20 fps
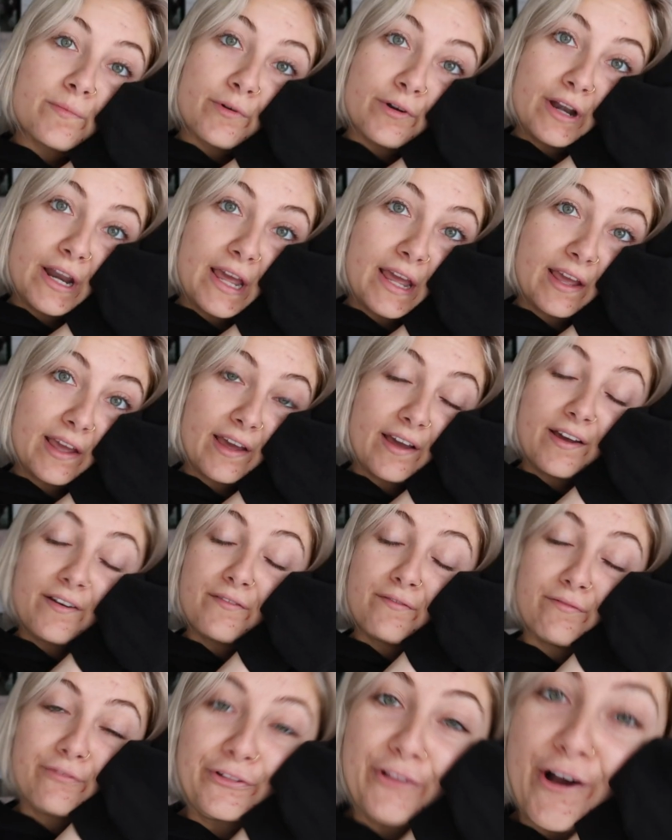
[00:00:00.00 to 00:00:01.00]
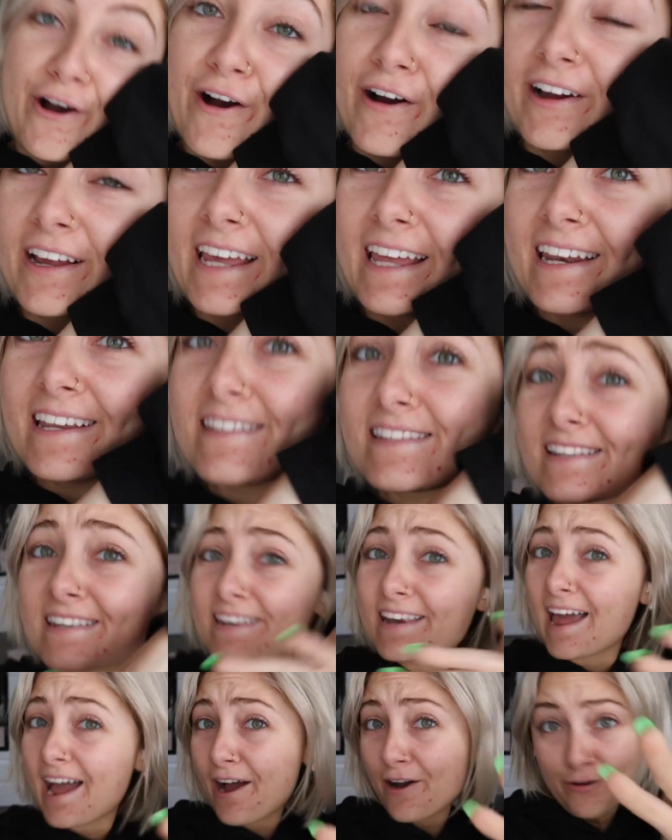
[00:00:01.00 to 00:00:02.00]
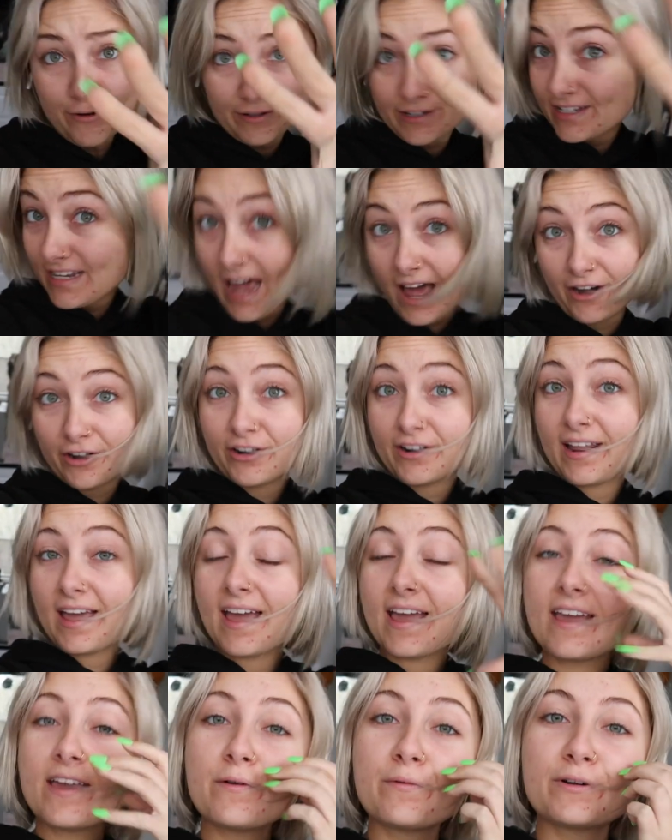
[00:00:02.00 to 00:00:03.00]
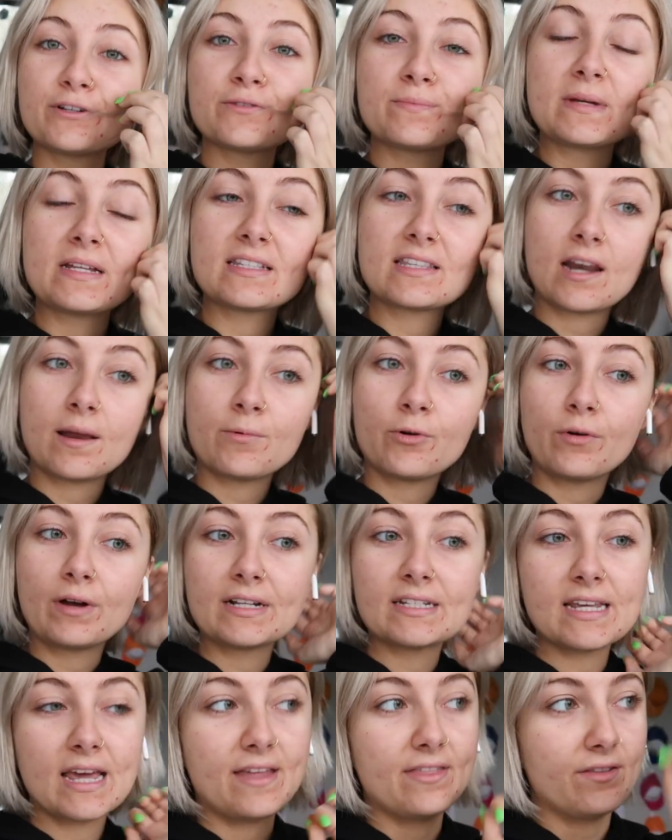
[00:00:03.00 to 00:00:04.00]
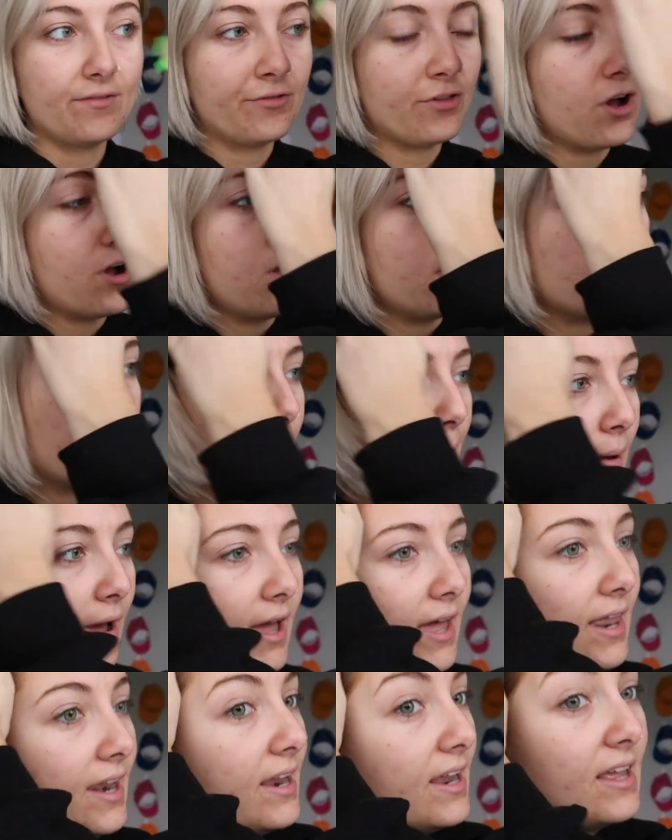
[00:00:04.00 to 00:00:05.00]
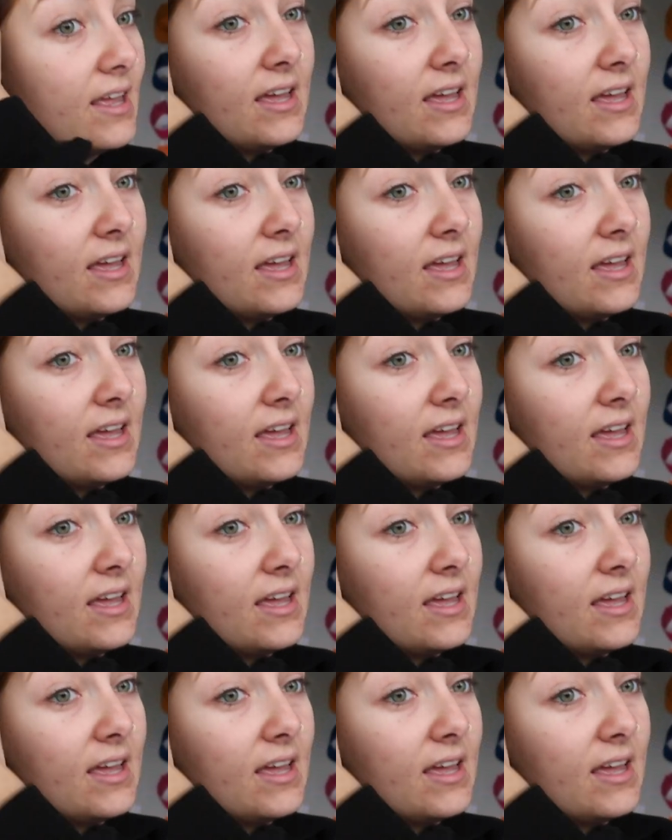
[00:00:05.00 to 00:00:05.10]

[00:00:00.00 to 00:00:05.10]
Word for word: morning vlog. It is now Saturday, which means that I'm going to end the vlog, but